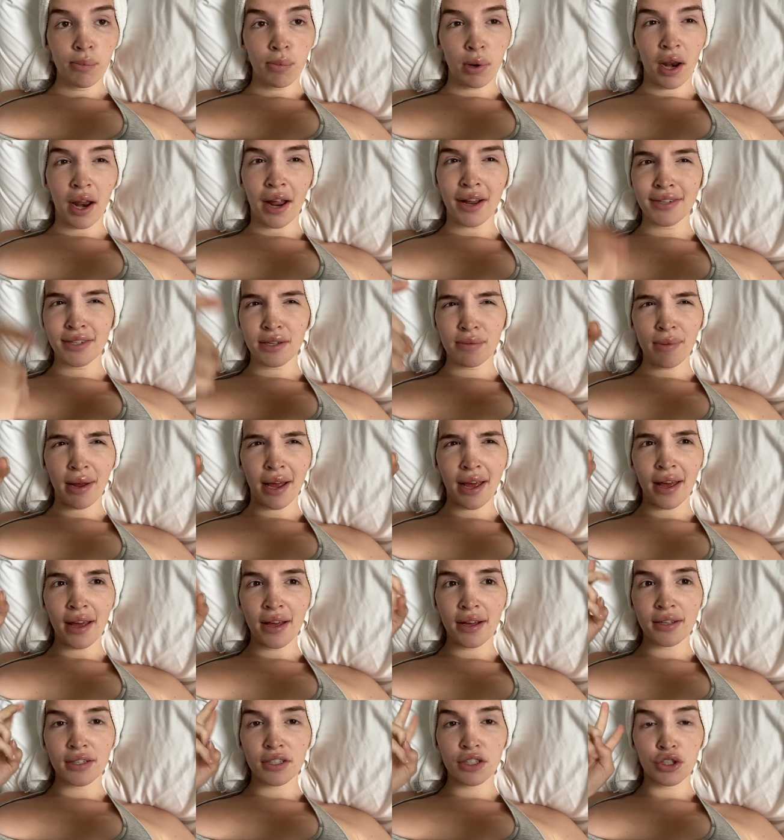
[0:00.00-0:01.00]
But I did
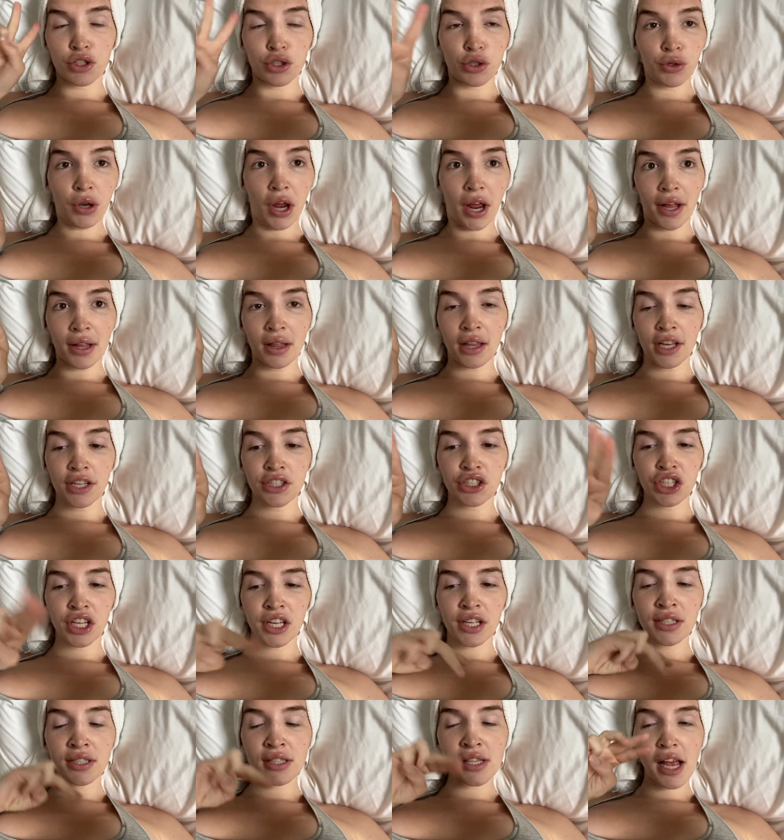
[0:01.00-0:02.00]
my 2
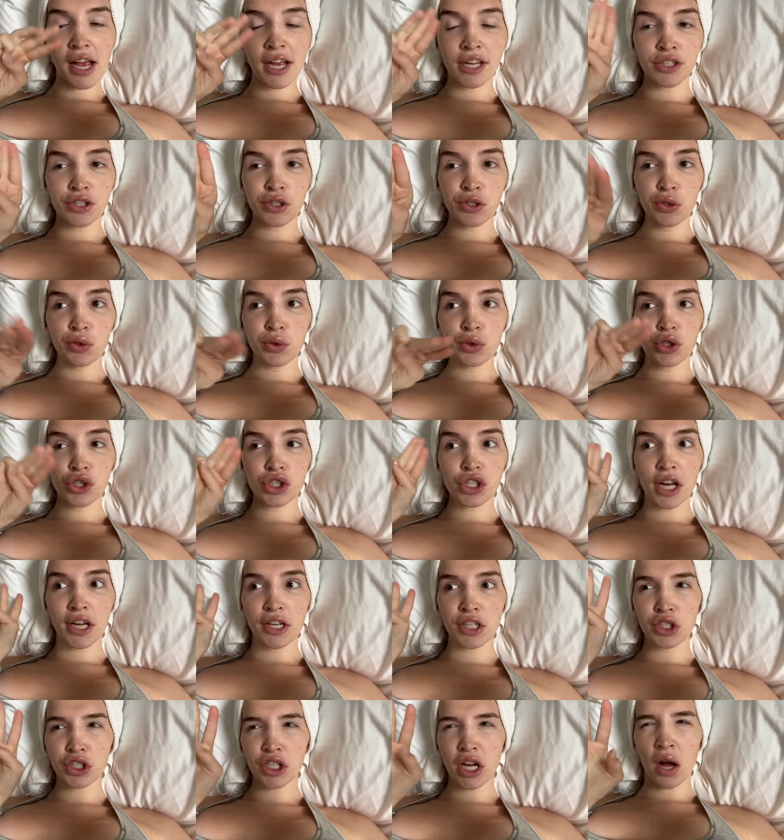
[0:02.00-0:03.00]
dilations, I douched,
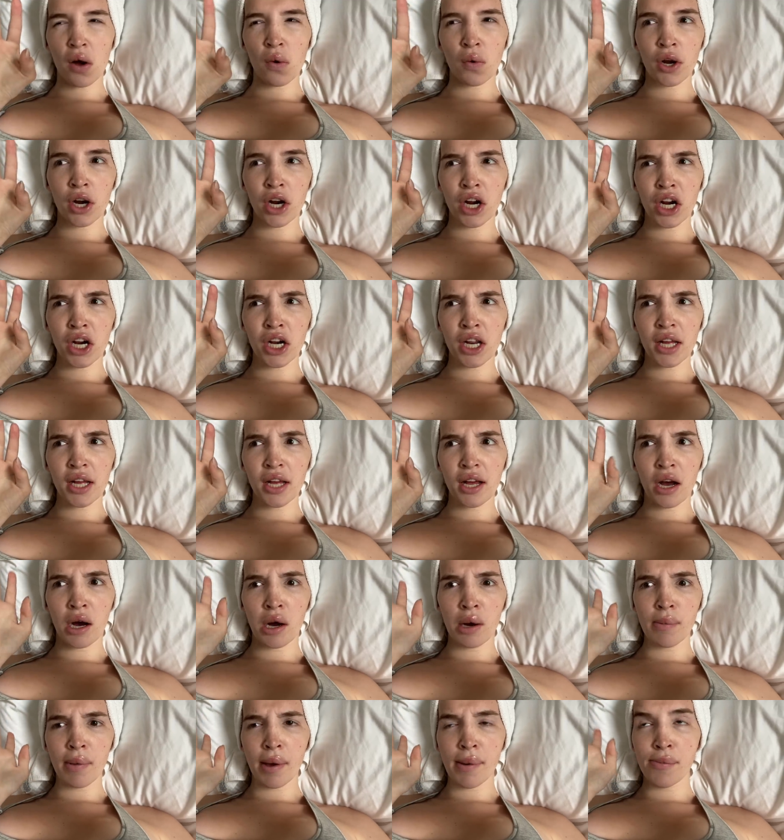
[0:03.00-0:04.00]
I showered,
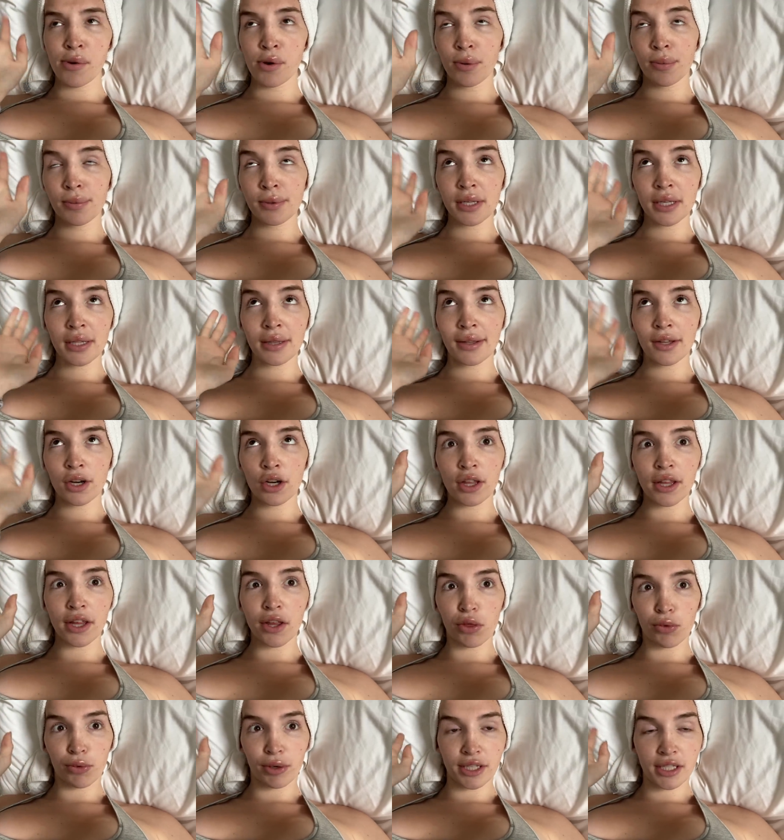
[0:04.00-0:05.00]
I pooped like
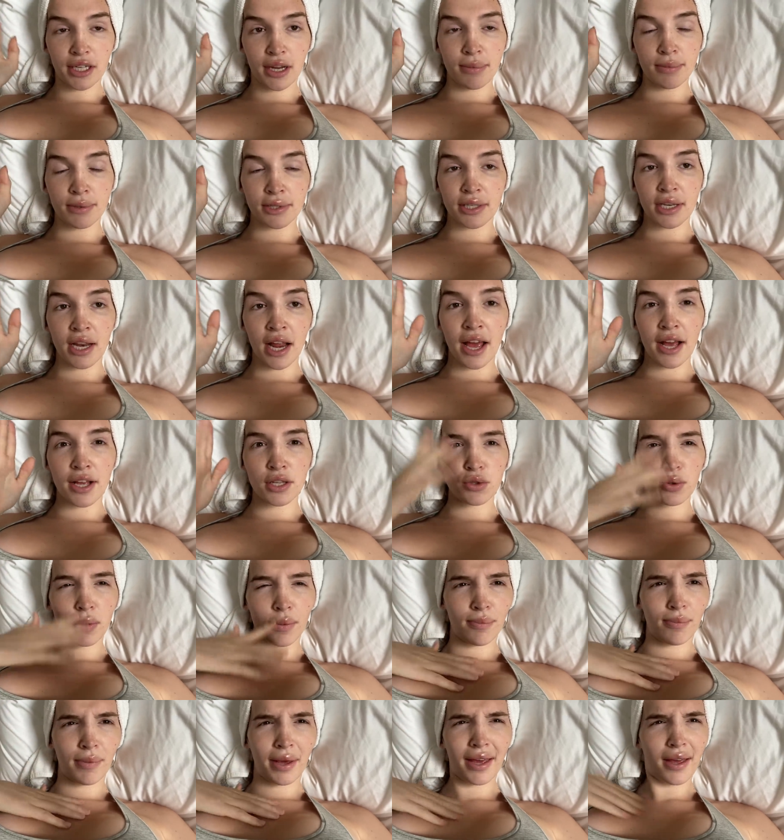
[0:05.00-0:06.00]
literally 3 times today, so
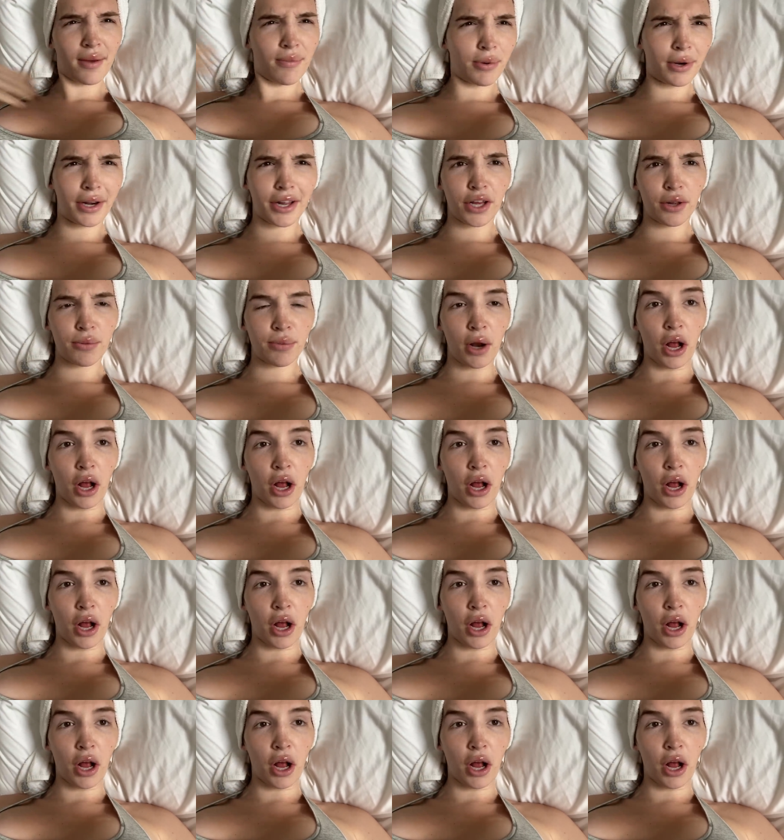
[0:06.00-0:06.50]
I'm making pretty good